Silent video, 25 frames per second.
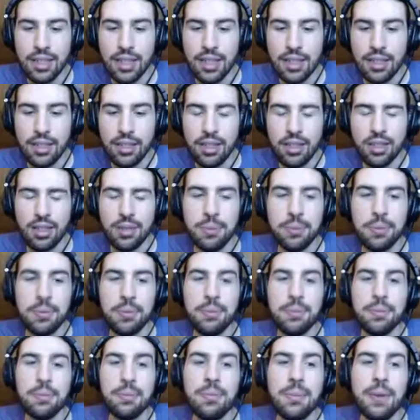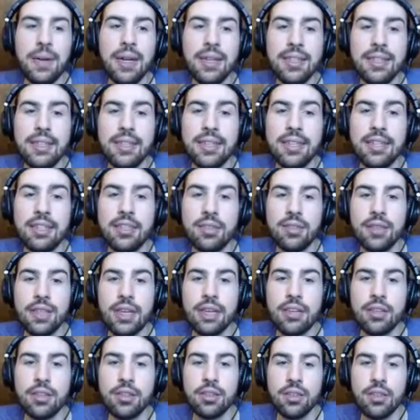And... Uh, why didn't I do
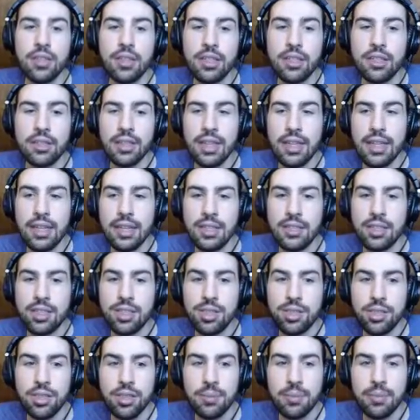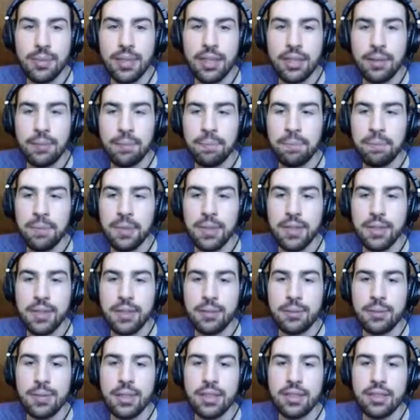that earlier? I should have made a
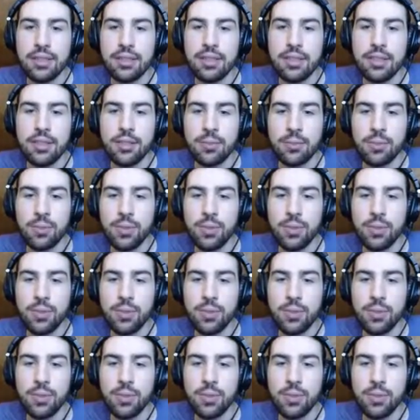bucket when I was near